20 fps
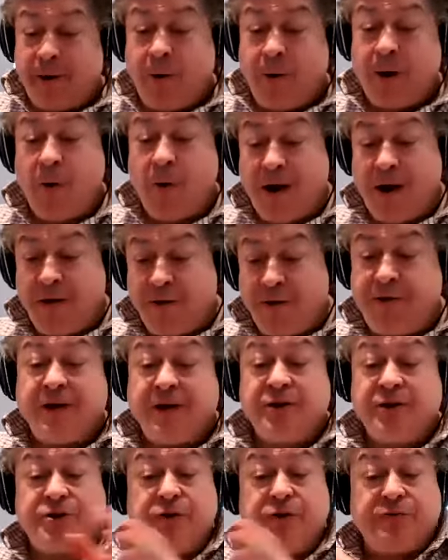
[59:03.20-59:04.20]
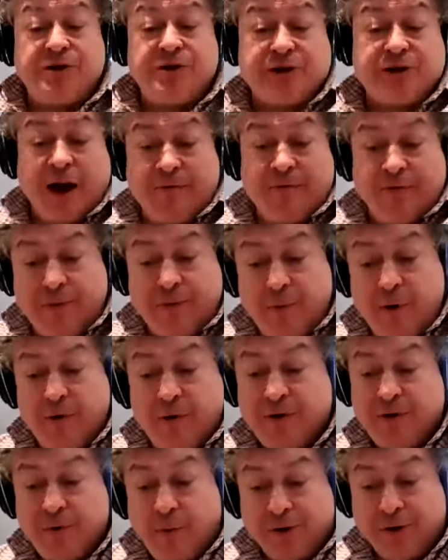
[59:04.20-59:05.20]
one of the things you've discovered in
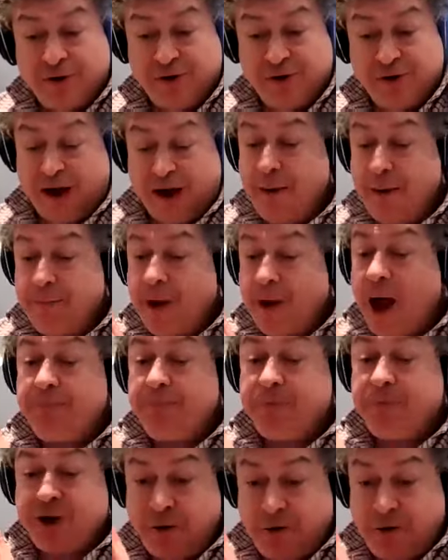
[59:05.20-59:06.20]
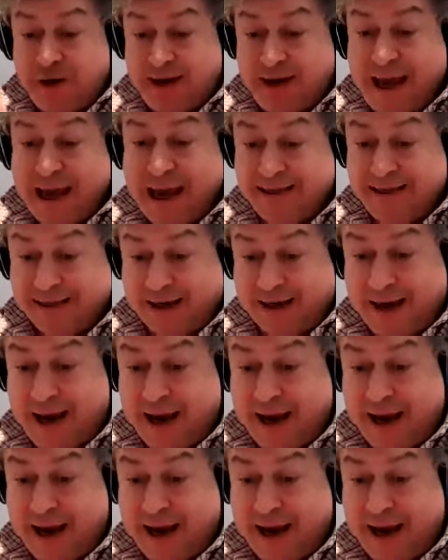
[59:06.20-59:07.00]
moving to Austin, I'm I'm totally guessing here.